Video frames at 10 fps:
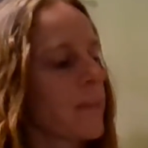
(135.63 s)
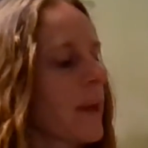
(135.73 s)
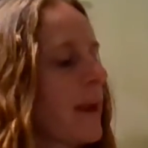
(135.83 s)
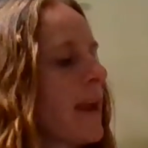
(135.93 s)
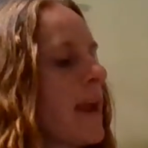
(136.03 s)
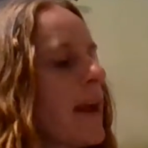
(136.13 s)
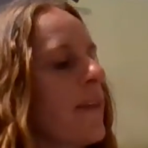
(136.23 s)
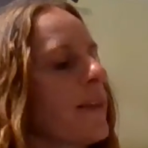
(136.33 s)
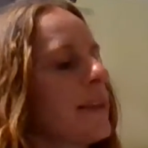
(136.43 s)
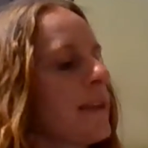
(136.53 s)
Okay?
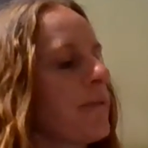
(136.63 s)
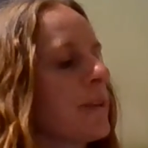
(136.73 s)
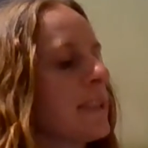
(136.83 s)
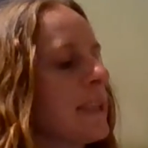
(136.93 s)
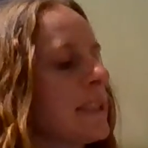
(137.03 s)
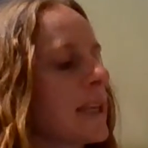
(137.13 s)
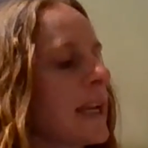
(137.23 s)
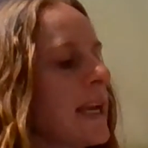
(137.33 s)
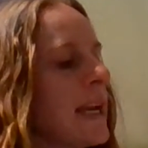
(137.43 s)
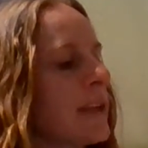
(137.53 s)
The difference is a
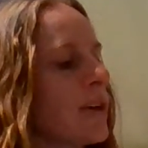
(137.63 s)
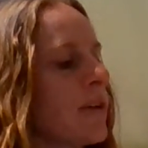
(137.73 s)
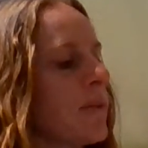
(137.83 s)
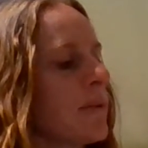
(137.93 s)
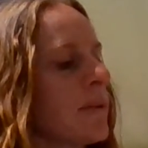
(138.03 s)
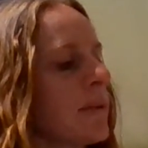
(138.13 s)
ketone,